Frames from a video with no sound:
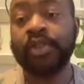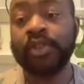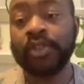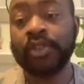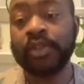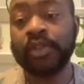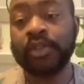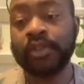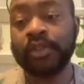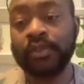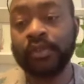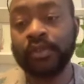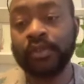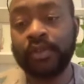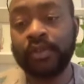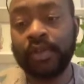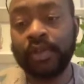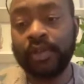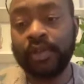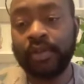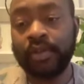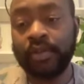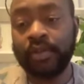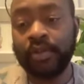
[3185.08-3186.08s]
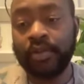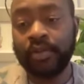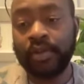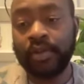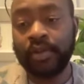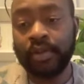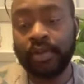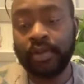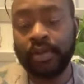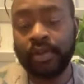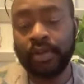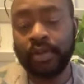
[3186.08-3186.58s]
just, you know,
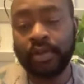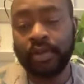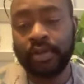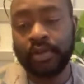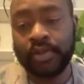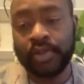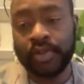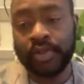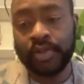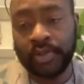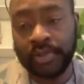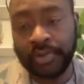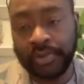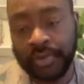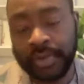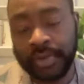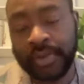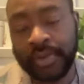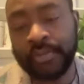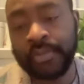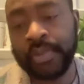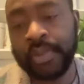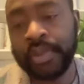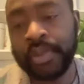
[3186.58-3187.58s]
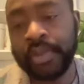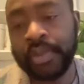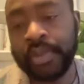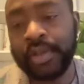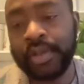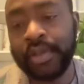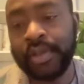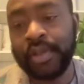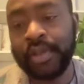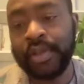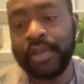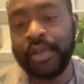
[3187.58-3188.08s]
the tutoring, but
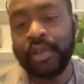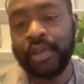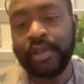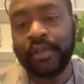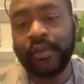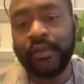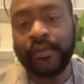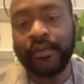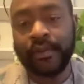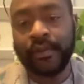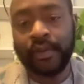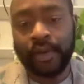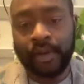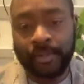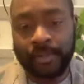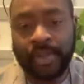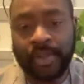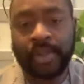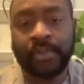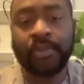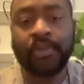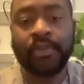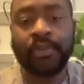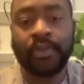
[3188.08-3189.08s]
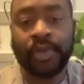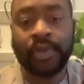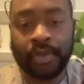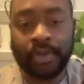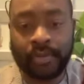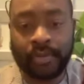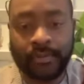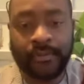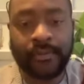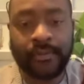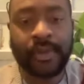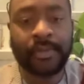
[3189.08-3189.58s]
it's helping
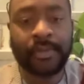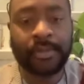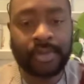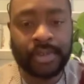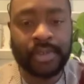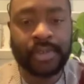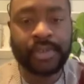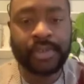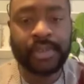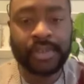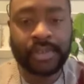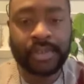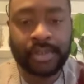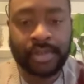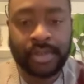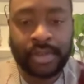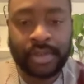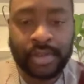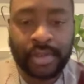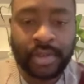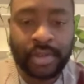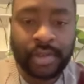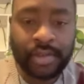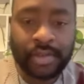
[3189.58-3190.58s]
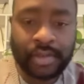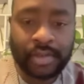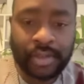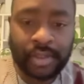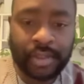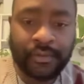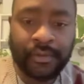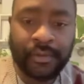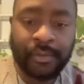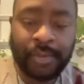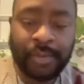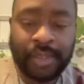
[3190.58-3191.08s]
immigrant families
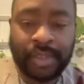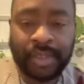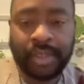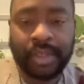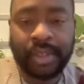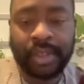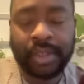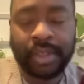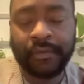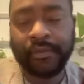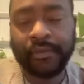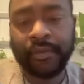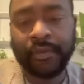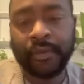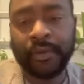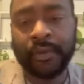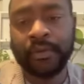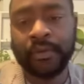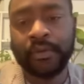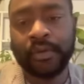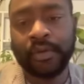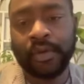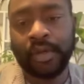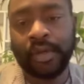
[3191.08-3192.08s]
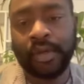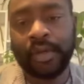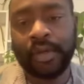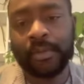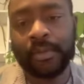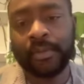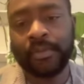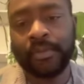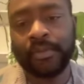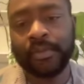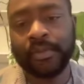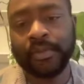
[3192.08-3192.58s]
live a better life. So
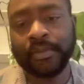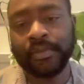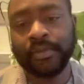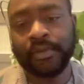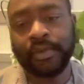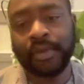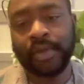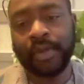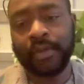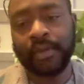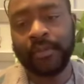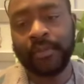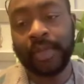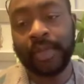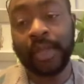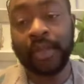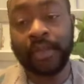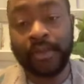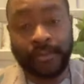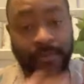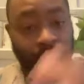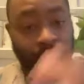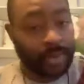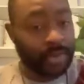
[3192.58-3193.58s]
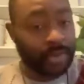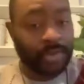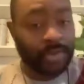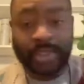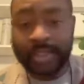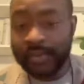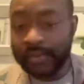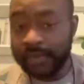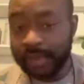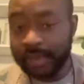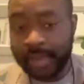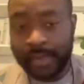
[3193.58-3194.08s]
thank you for your
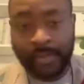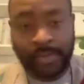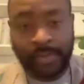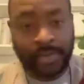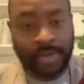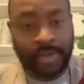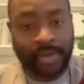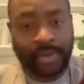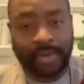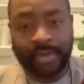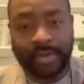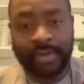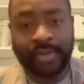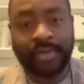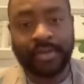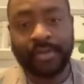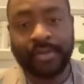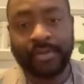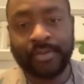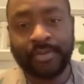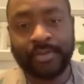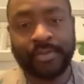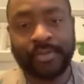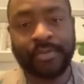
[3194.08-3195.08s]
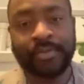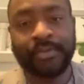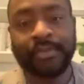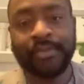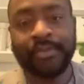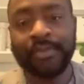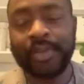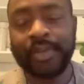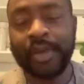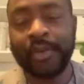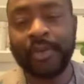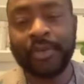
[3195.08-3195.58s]
day-to-day work
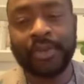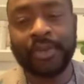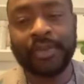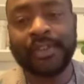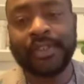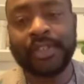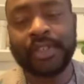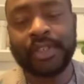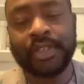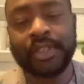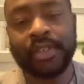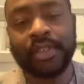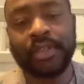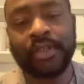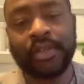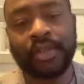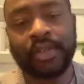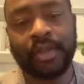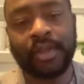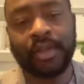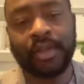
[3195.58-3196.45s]
that we don't see.